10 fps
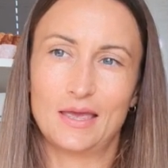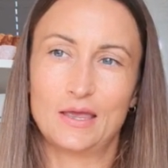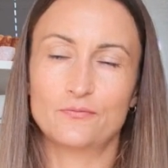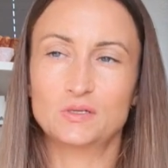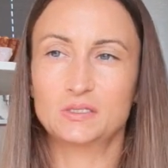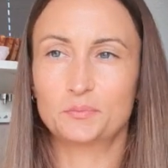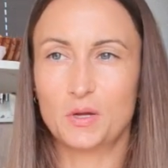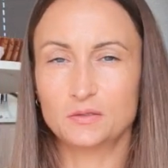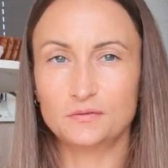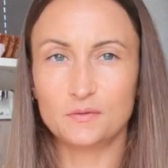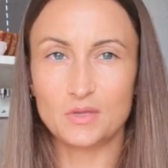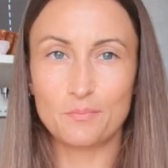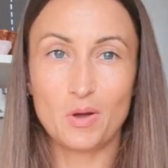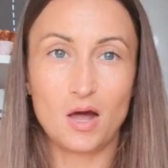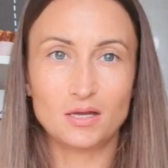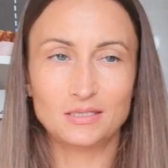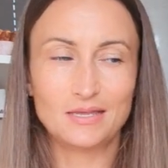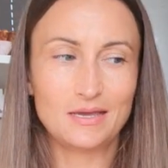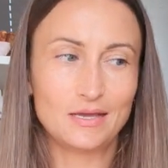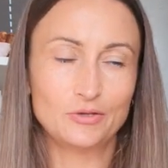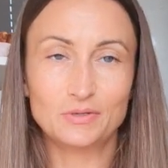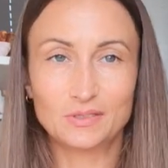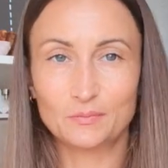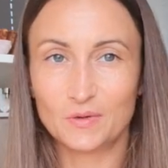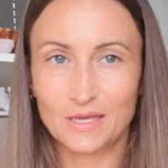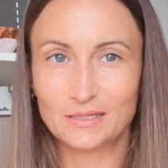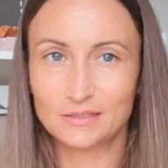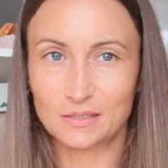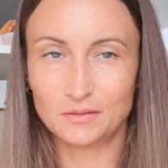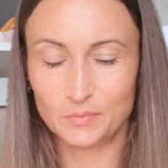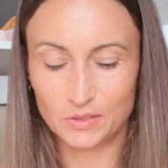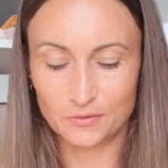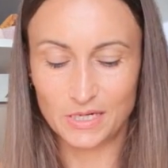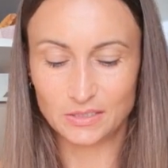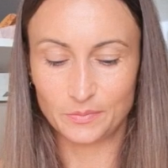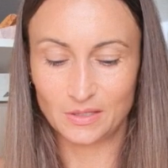a response from their partner. I know it can sound a bit crazy,